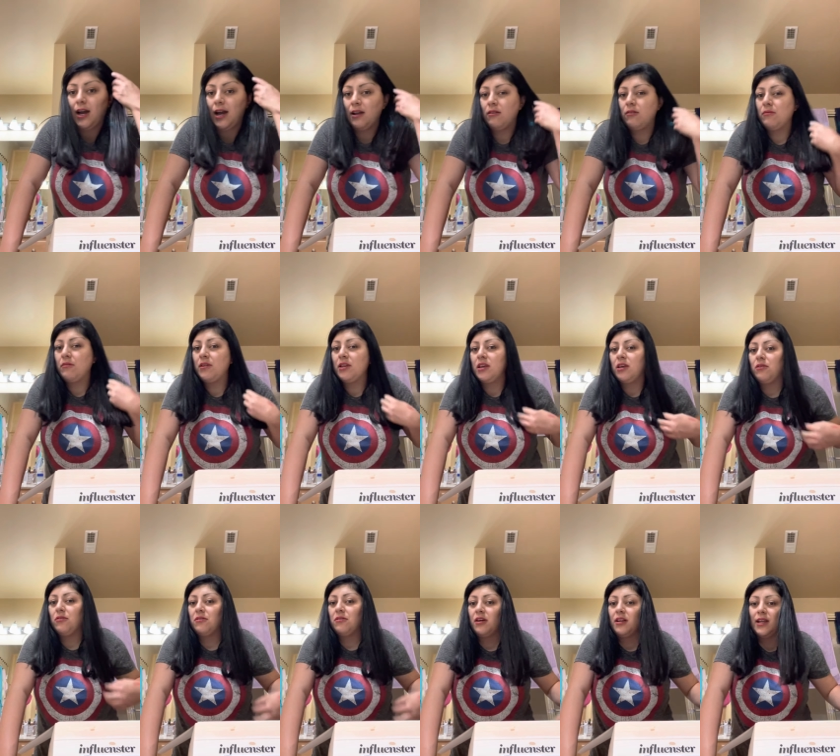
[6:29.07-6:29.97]
I don't really
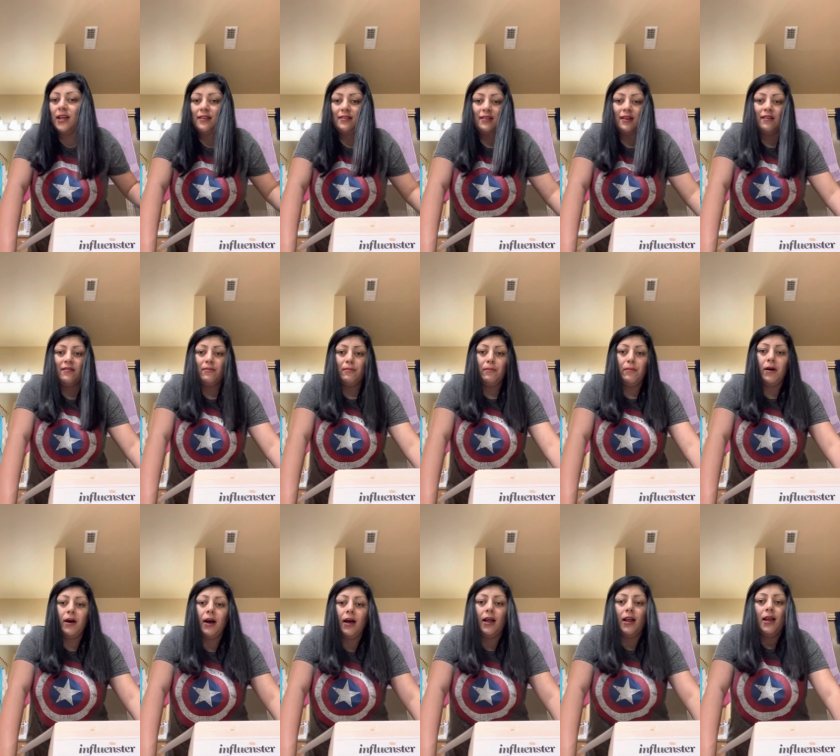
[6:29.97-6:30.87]
use all that stuff,
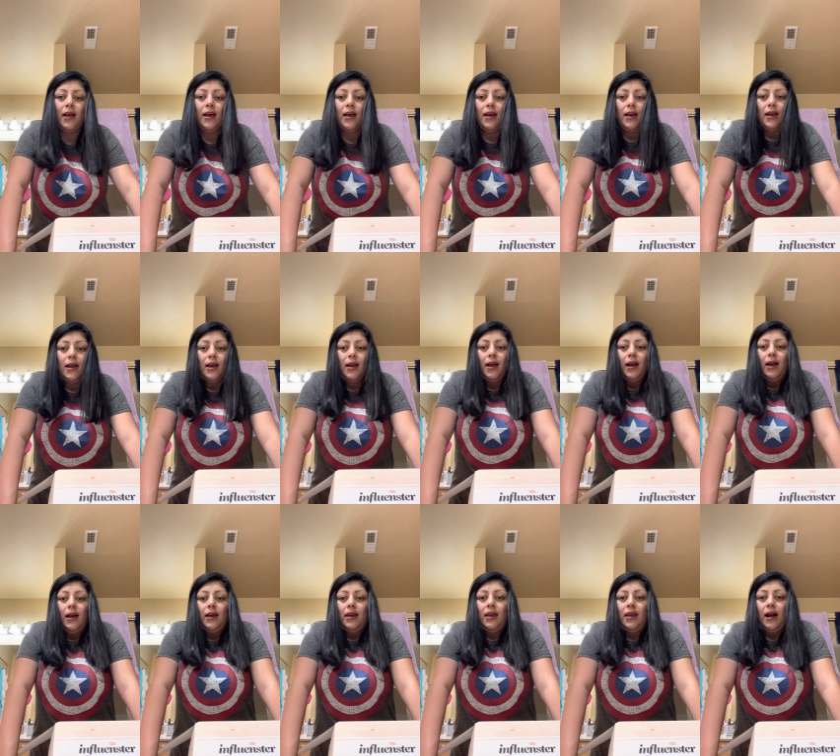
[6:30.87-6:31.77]
but
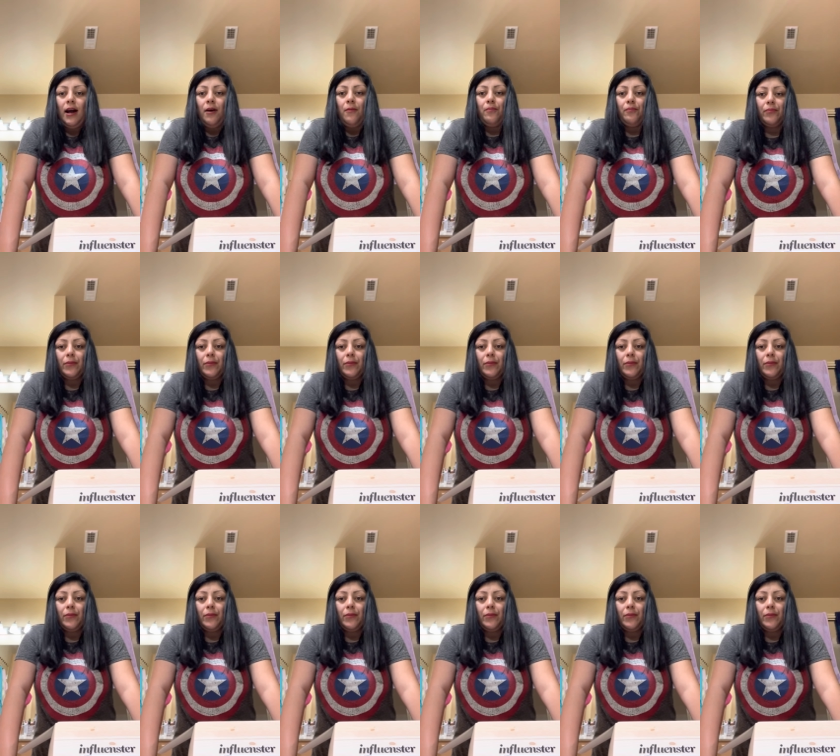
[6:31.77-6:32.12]
yeah.